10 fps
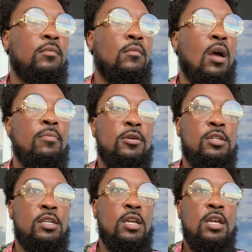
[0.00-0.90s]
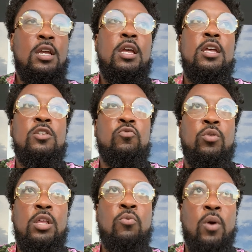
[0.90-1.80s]
My pussy is
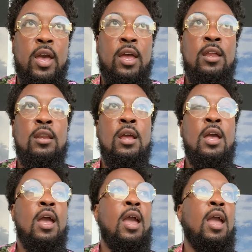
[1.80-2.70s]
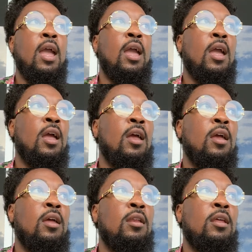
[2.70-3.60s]
really wet,
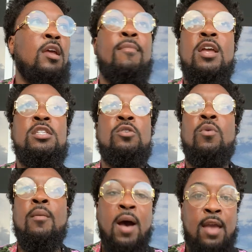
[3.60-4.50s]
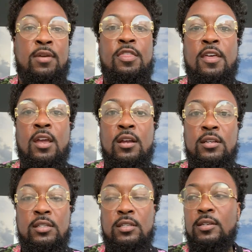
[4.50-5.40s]
and it makes you want to buy me
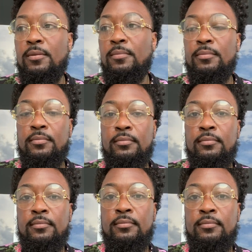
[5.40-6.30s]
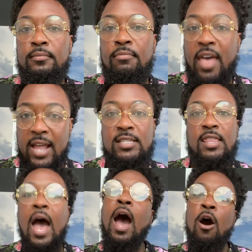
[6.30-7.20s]
things. That's
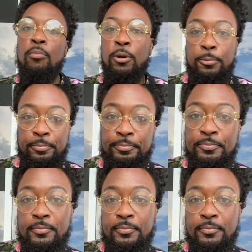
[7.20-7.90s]
the album.